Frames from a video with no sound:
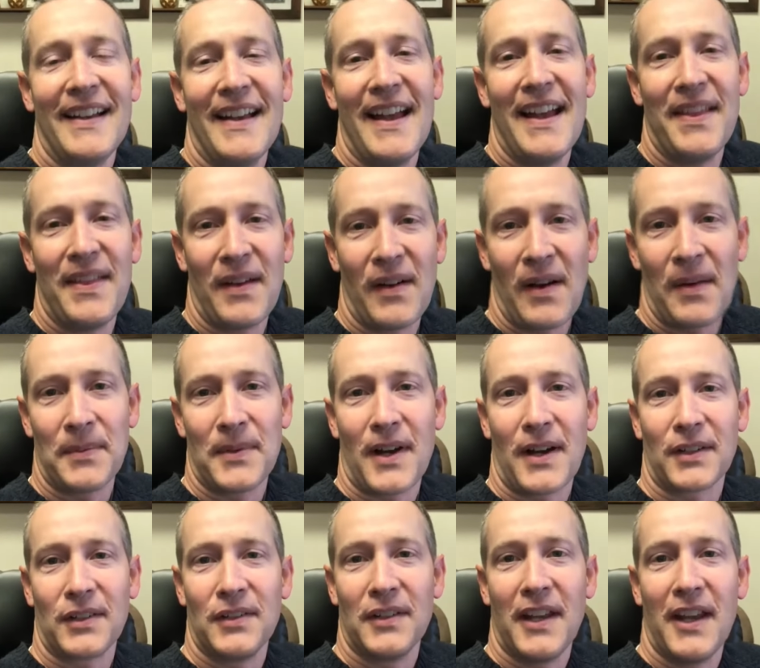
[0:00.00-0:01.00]
Hey there, I'm
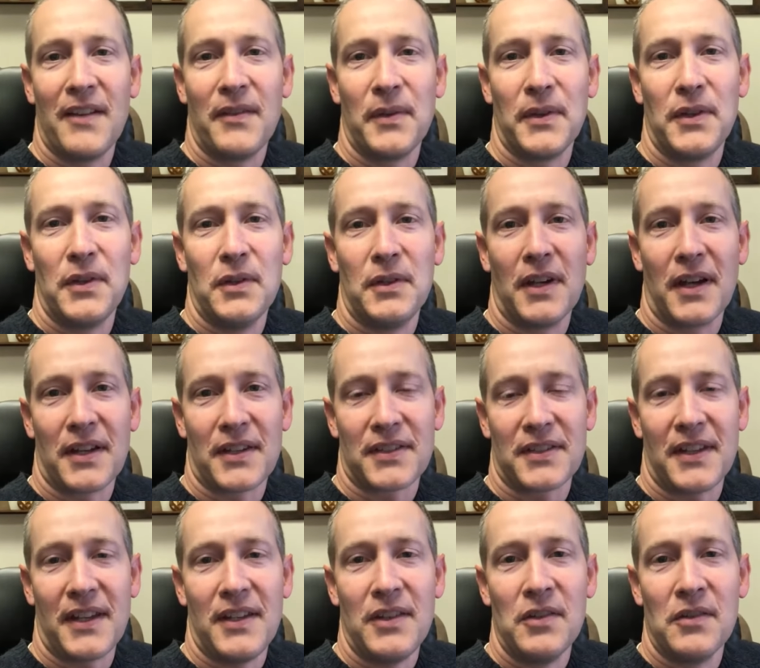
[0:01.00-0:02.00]
Dr. Dave with Utah
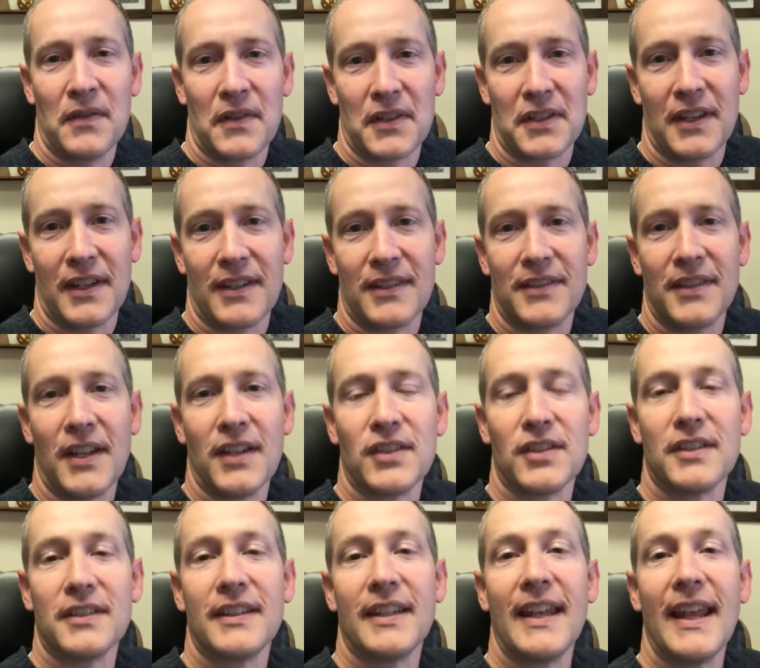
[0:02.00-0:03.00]
State University
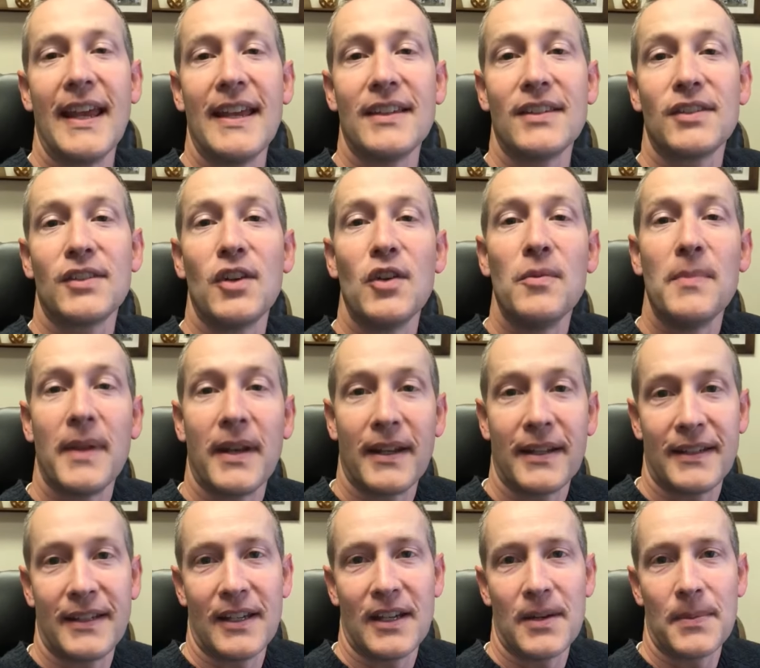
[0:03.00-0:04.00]
Extension. Today's two
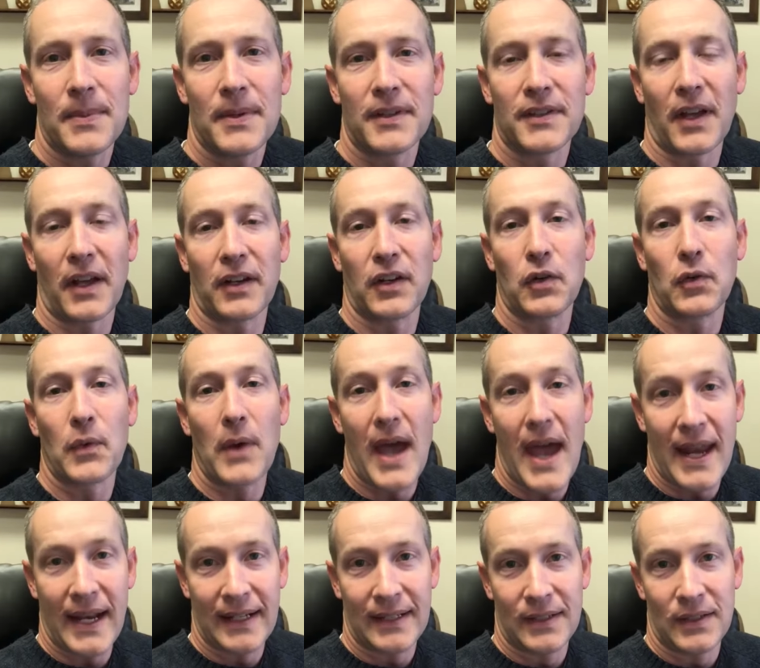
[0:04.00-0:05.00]
minute tip is on
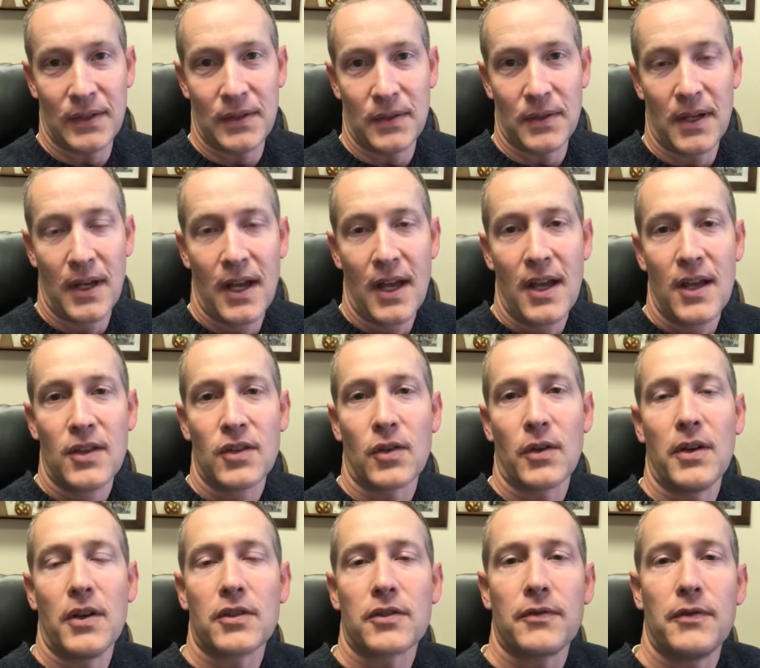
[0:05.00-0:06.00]
gratitude. So
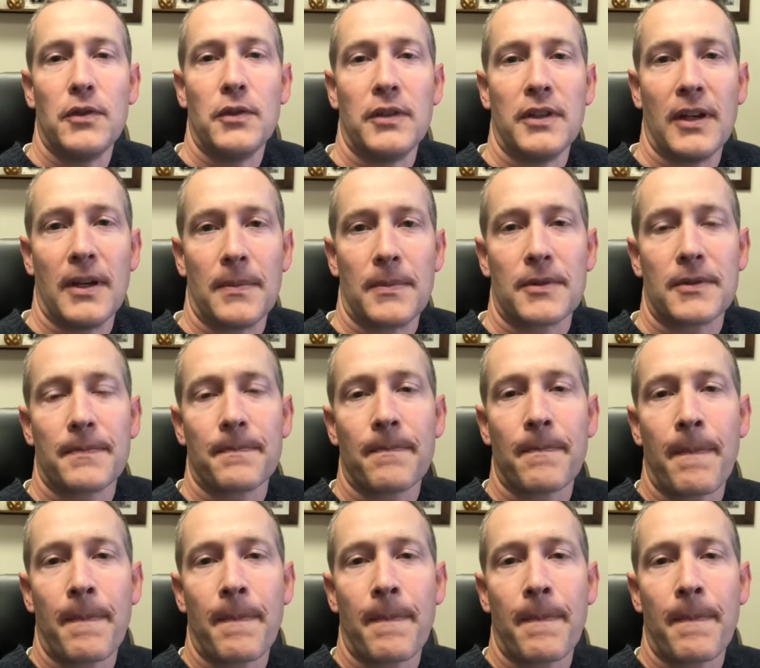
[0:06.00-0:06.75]
here's a few tips.